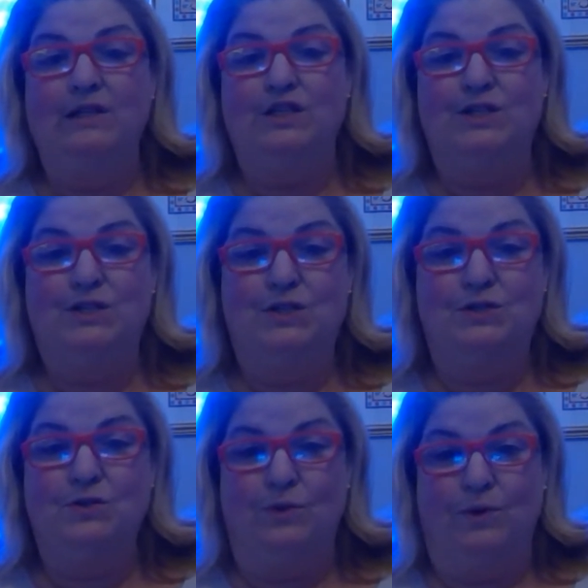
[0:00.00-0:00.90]

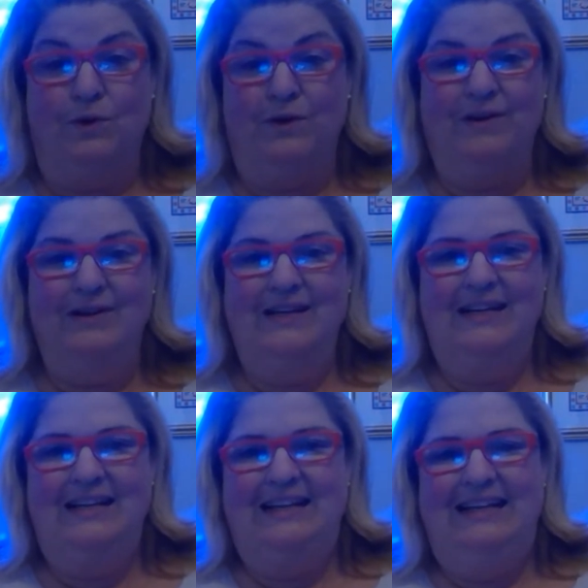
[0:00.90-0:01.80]
store
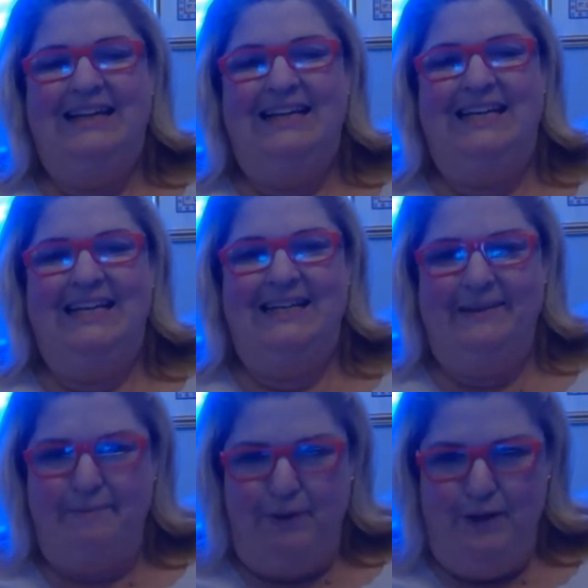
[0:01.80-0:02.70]

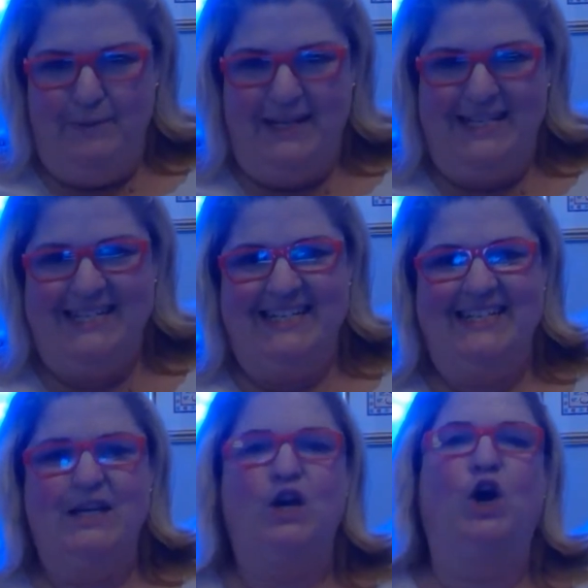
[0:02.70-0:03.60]
in Bloomington,